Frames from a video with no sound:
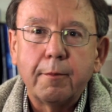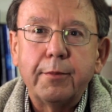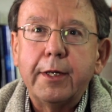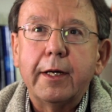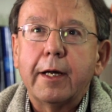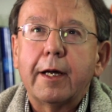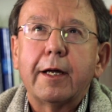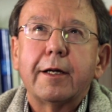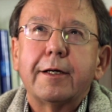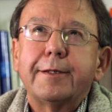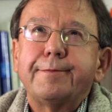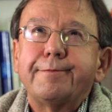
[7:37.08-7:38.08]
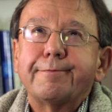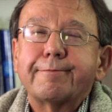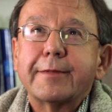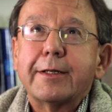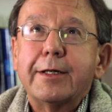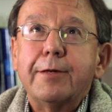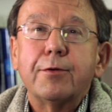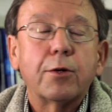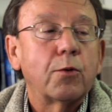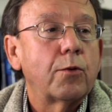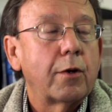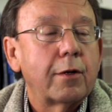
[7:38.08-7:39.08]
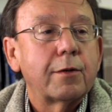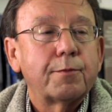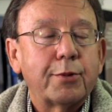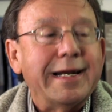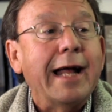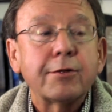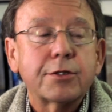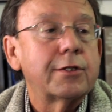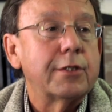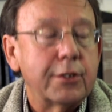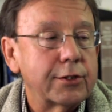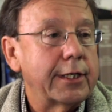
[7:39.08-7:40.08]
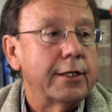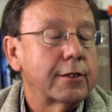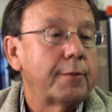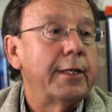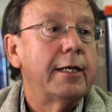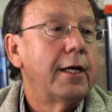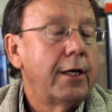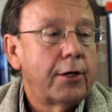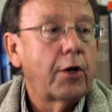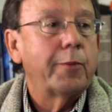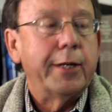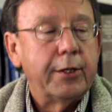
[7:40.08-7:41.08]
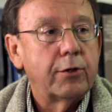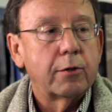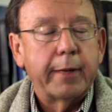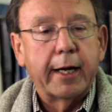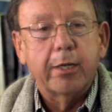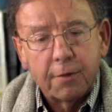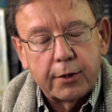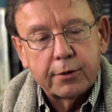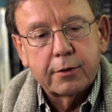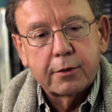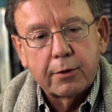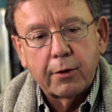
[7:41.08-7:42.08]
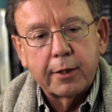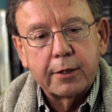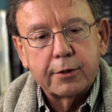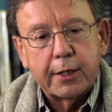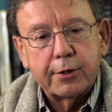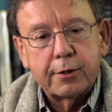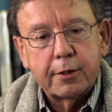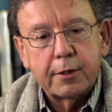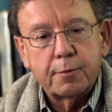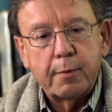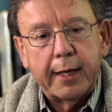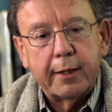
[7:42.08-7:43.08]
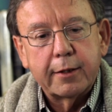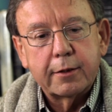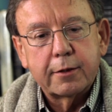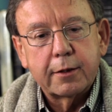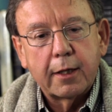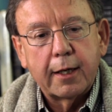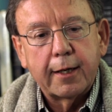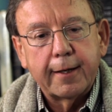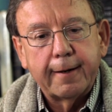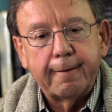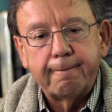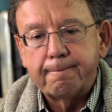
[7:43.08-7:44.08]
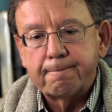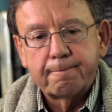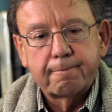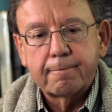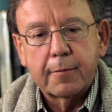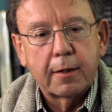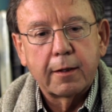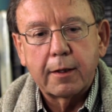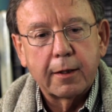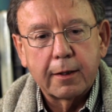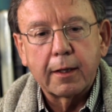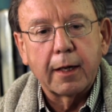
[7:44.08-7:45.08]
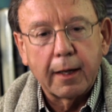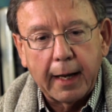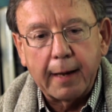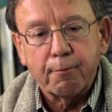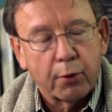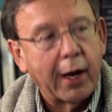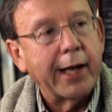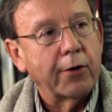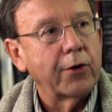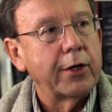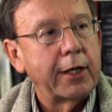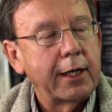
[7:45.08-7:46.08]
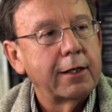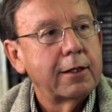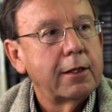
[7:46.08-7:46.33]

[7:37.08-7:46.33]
be even uh, pronounce the disease. I mean, nobody knew about it. This organization has made it um, uh, a priority.